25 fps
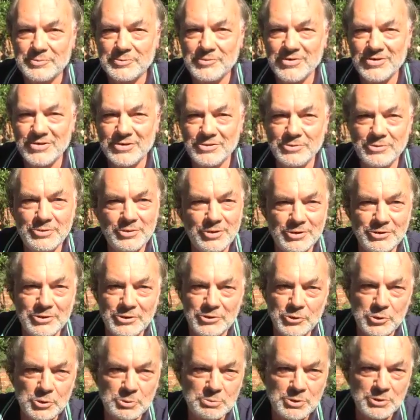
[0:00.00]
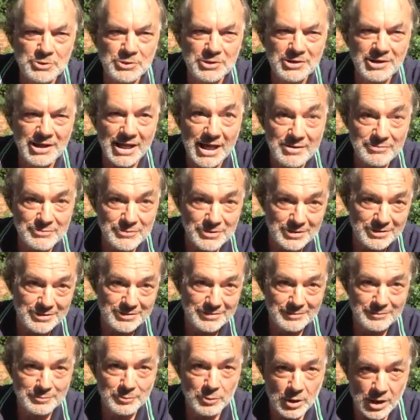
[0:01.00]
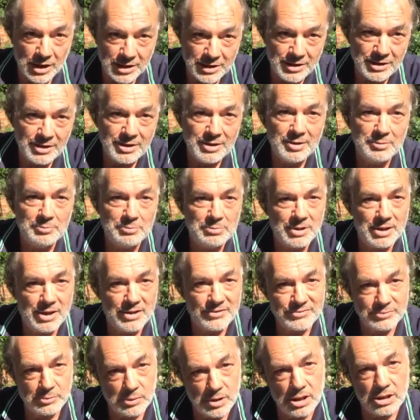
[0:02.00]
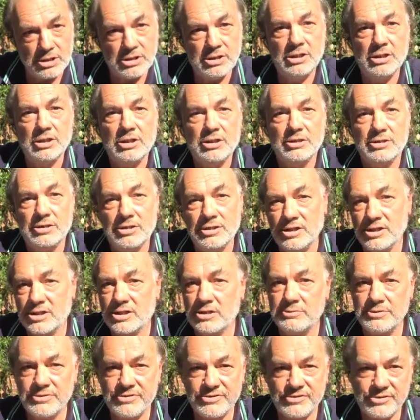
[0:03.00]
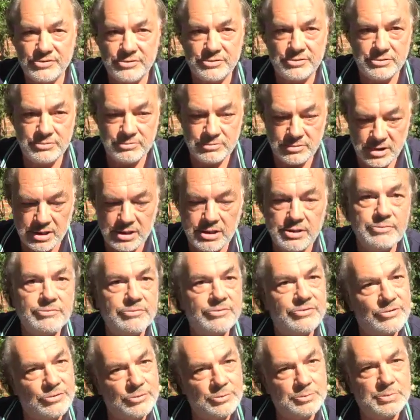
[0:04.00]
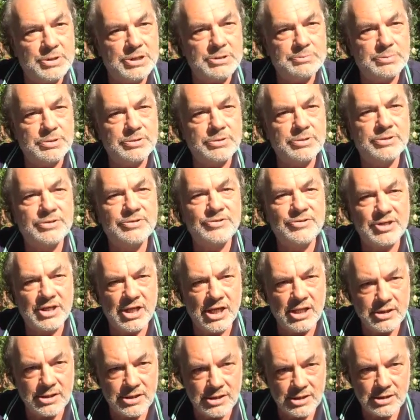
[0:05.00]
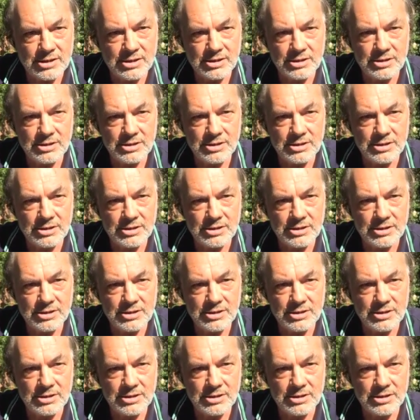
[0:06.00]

So on a normal level, 1 plus 1 equals 2, right? 2 people together.